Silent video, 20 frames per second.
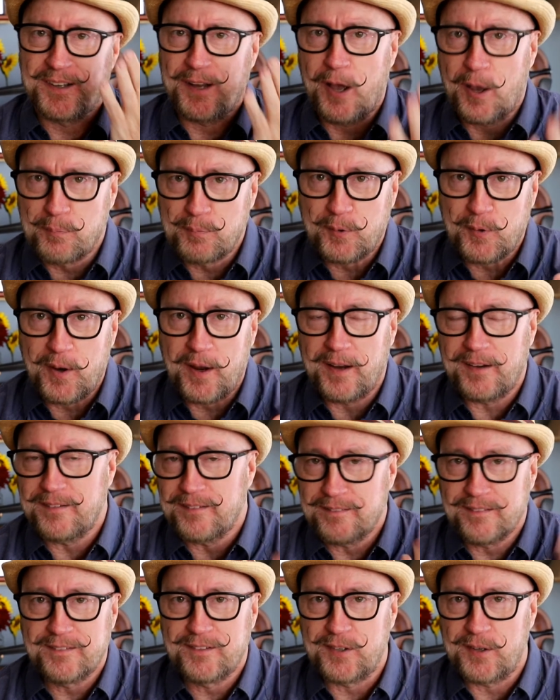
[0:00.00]
an
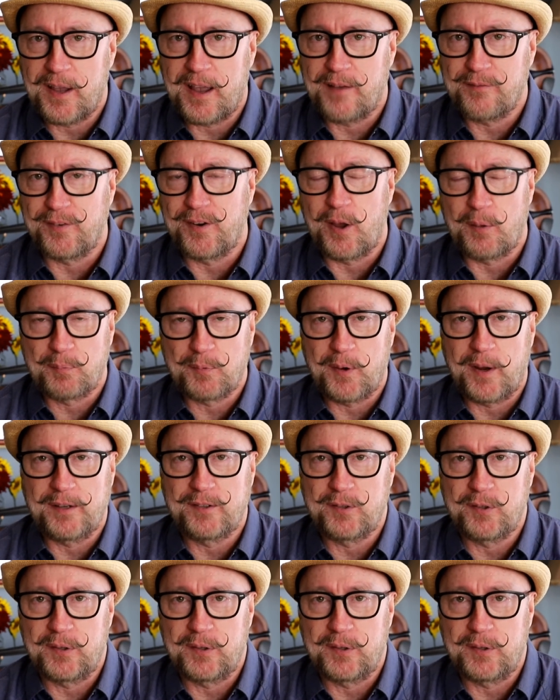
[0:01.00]
upgrade to have an upgrade